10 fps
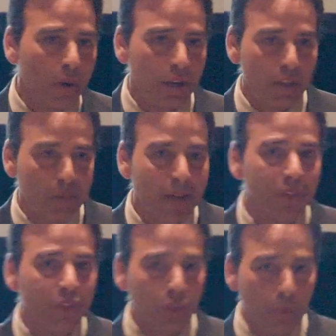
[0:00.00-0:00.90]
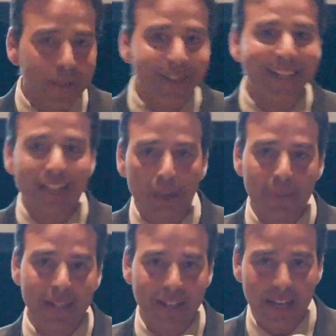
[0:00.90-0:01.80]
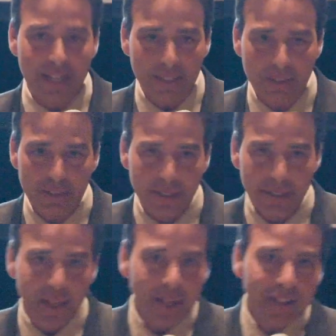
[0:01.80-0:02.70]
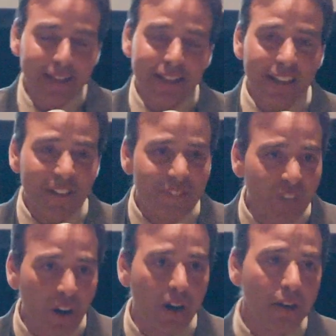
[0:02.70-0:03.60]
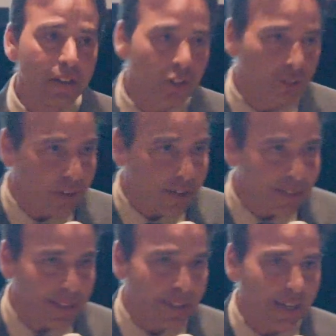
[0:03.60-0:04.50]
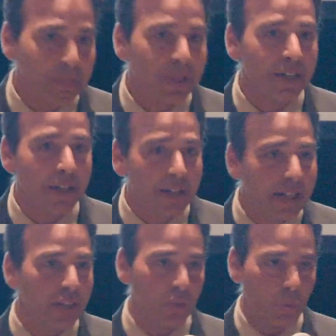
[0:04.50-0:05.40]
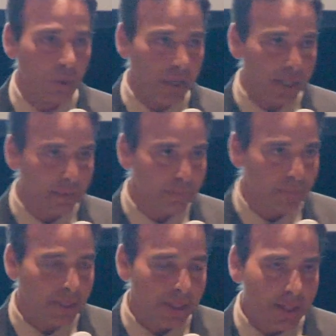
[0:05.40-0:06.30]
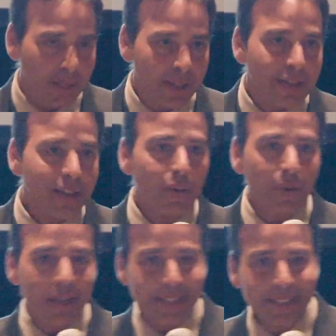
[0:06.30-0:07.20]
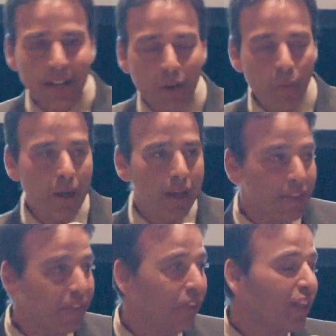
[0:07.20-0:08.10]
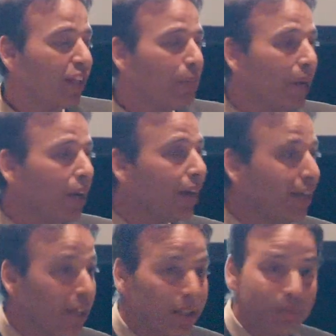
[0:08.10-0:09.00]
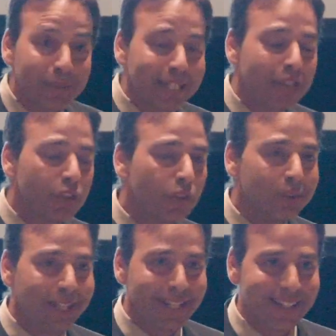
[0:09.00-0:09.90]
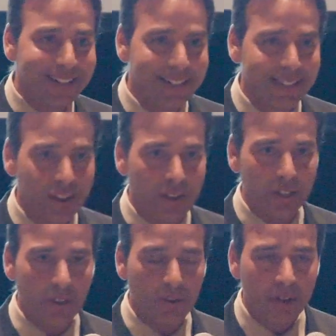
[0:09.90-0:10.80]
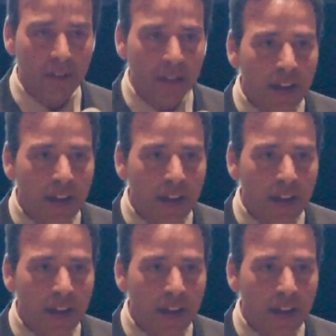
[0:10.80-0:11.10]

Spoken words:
worry about 3 steps ahead. That's as far stress I'm going to let you worry. So in that way, if you think about a potential dating scenario,